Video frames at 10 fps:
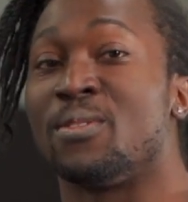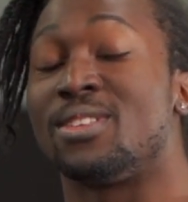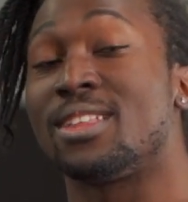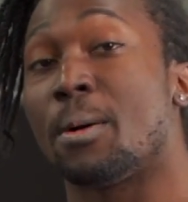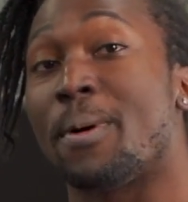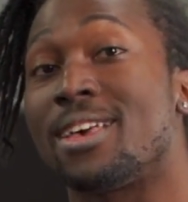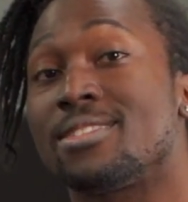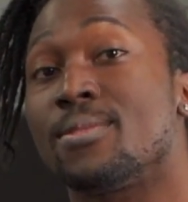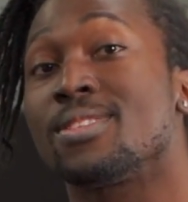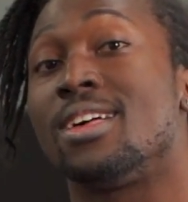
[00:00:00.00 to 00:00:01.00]
Done our
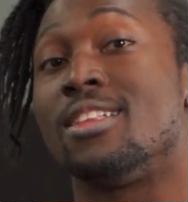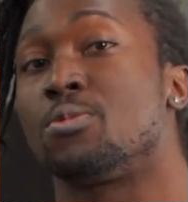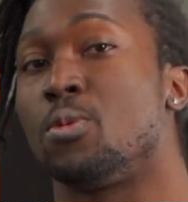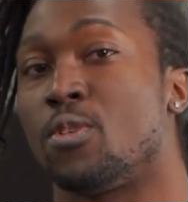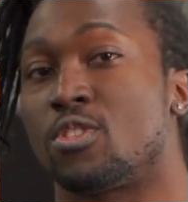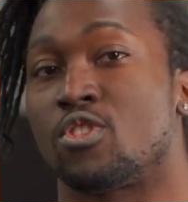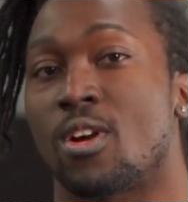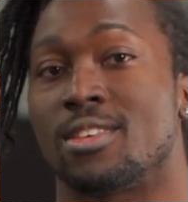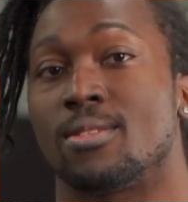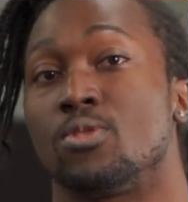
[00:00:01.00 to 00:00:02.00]
biceps, let's move on to
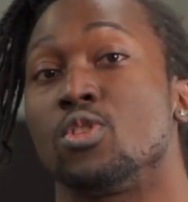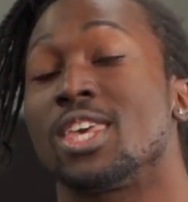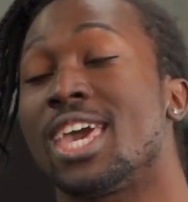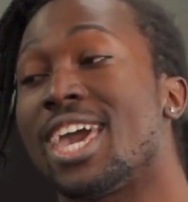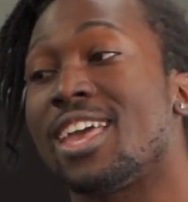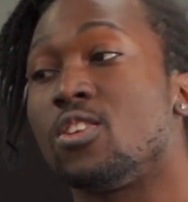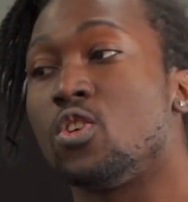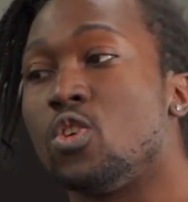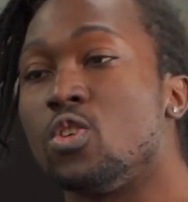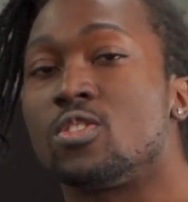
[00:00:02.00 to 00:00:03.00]
triceps. You can
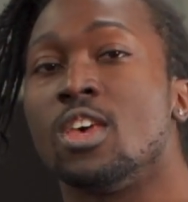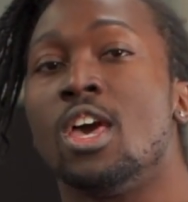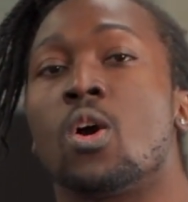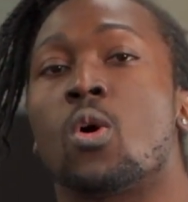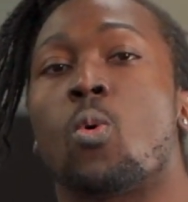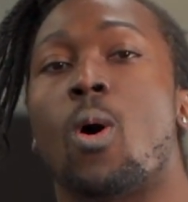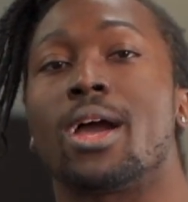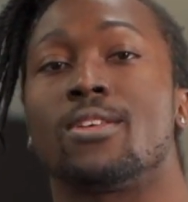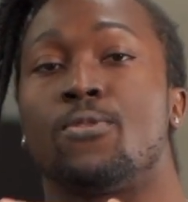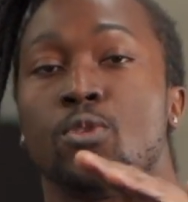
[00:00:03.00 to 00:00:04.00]
use
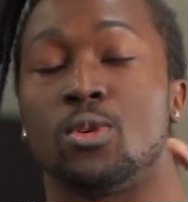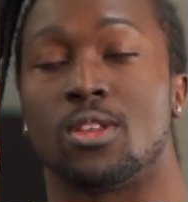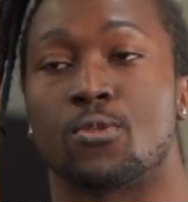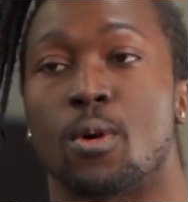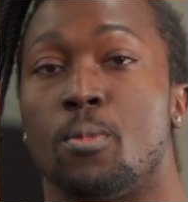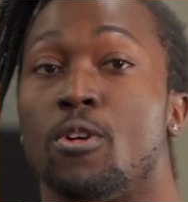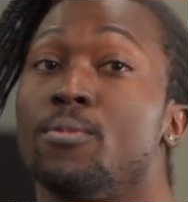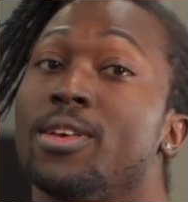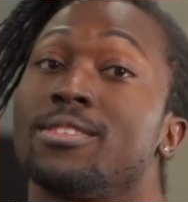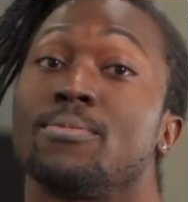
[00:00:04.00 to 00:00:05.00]
quite a few different movements.